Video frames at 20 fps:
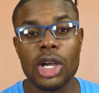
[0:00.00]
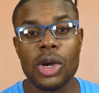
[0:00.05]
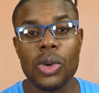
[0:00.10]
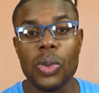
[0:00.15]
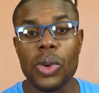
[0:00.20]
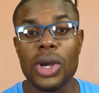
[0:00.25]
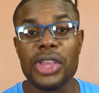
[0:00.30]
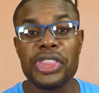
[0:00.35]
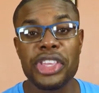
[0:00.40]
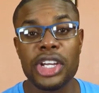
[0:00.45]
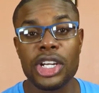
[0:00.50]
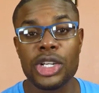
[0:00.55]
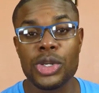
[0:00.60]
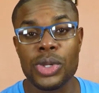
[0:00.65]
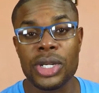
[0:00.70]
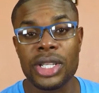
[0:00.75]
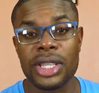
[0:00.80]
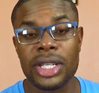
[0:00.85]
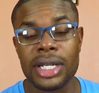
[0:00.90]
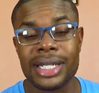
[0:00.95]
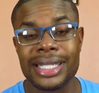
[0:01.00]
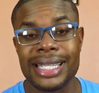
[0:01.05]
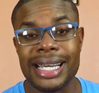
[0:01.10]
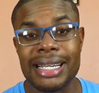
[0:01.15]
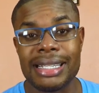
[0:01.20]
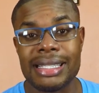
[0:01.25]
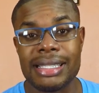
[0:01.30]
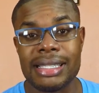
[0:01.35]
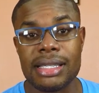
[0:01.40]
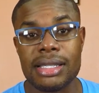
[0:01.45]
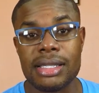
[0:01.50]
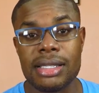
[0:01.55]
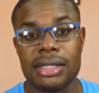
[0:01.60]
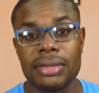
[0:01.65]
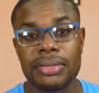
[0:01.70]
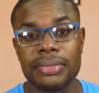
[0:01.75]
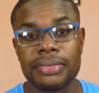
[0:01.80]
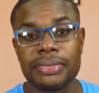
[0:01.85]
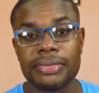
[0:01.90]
when they're doing their taxes.